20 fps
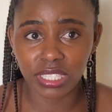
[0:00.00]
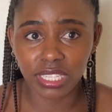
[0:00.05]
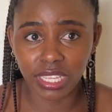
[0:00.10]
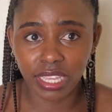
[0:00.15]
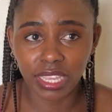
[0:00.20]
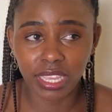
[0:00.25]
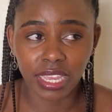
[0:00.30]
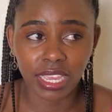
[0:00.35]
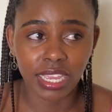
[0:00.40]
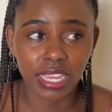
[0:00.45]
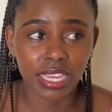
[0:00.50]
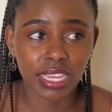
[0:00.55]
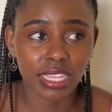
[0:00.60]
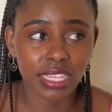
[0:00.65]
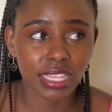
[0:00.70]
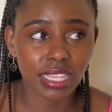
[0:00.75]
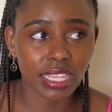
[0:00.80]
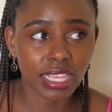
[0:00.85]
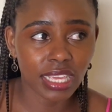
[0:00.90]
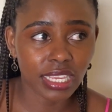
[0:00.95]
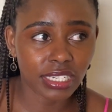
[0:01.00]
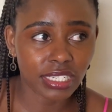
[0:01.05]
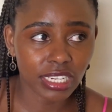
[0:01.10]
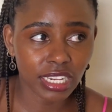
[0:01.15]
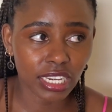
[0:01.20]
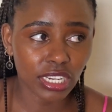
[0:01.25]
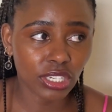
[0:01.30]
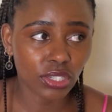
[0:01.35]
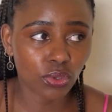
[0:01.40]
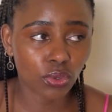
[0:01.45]
they tell
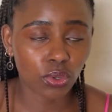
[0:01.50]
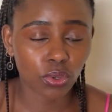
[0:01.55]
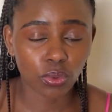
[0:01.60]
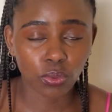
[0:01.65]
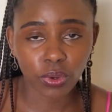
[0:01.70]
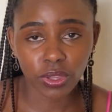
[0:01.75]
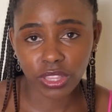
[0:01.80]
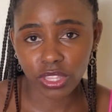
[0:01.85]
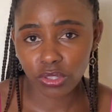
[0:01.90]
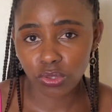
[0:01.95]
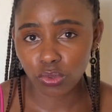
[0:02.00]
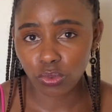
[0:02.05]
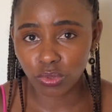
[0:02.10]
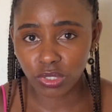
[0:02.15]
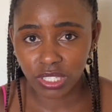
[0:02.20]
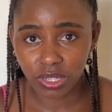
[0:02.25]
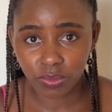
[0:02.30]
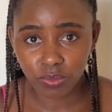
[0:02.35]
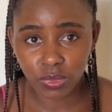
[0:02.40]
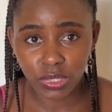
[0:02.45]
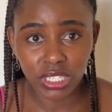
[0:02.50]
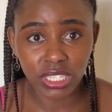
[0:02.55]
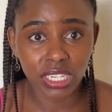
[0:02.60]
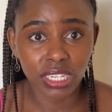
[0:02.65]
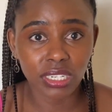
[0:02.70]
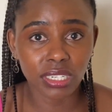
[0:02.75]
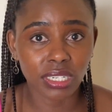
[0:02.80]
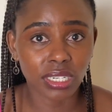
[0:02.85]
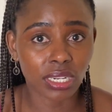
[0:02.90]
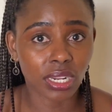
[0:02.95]
you whether you
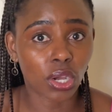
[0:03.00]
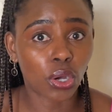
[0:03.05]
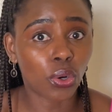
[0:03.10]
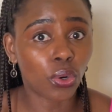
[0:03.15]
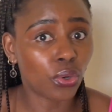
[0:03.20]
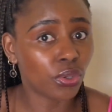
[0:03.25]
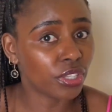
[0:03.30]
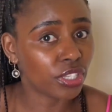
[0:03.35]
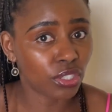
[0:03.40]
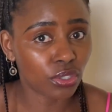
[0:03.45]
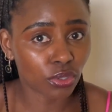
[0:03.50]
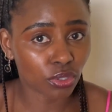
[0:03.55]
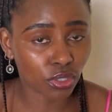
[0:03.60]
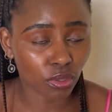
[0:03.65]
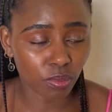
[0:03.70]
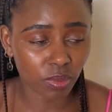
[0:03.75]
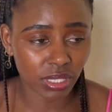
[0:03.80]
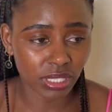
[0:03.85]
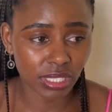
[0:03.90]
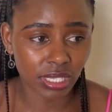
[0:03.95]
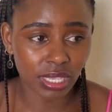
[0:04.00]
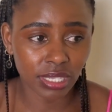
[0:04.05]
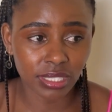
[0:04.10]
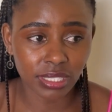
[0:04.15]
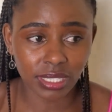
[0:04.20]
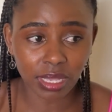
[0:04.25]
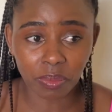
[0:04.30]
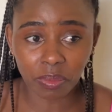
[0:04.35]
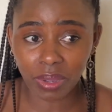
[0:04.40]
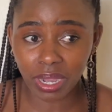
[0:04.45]
submitted all the documents.
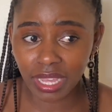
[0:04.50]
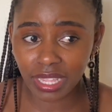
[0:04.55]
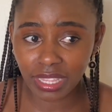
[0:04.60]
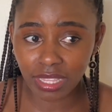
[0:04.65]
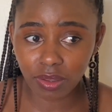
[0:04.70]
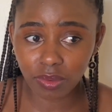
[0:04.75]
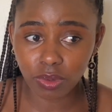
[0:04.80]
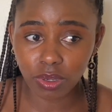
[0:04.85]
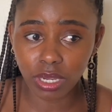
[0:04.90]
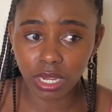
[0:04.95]
Some other